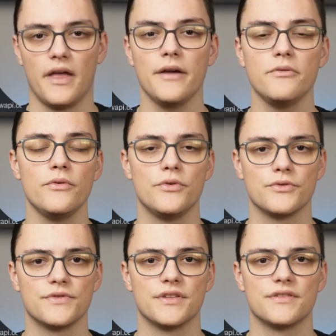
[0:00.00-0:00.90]
I will
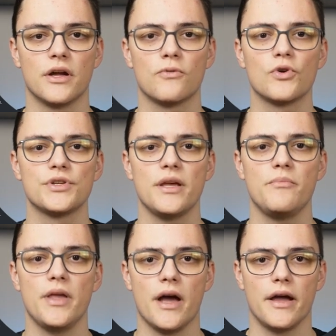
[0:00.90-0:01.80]
use the Star Wars
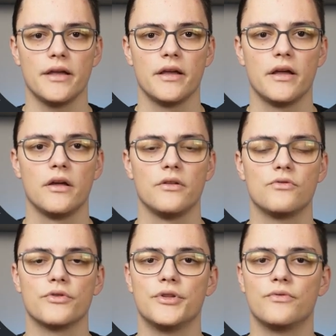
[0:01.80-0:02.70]
API
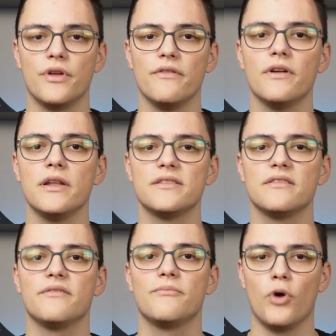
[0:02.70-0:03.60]
to retrieve a
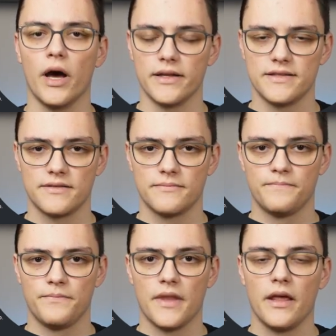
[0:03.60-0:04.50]
list of planets
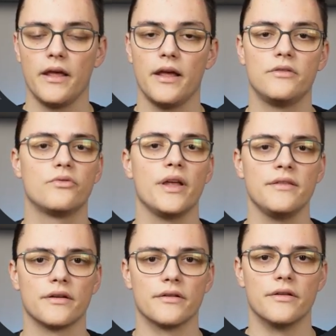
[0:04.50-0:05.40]
and render